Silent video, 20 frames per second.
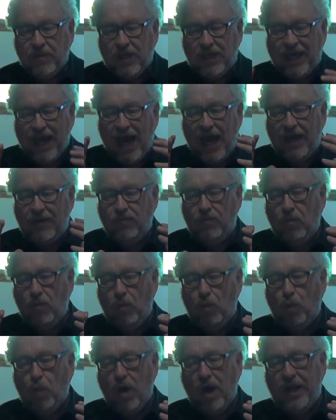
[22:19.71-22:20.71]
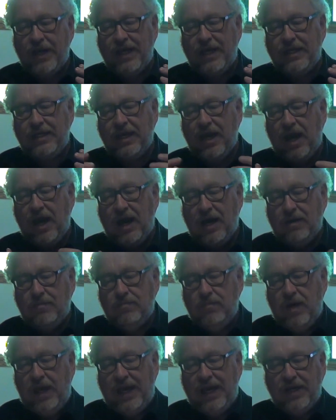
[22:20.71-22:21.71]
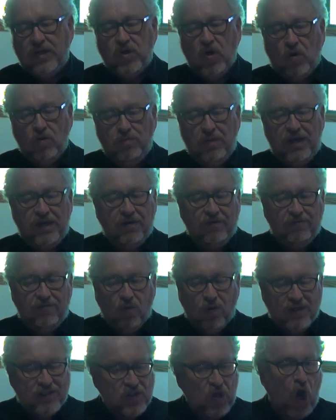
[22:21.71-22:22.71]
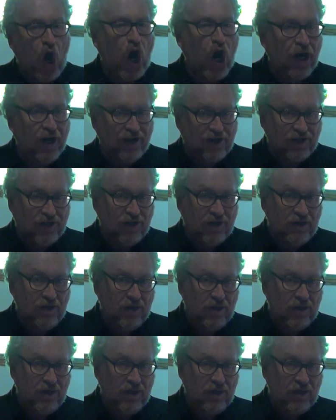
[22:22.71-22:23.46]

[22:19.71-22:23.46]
God wanted an atonement of one's heart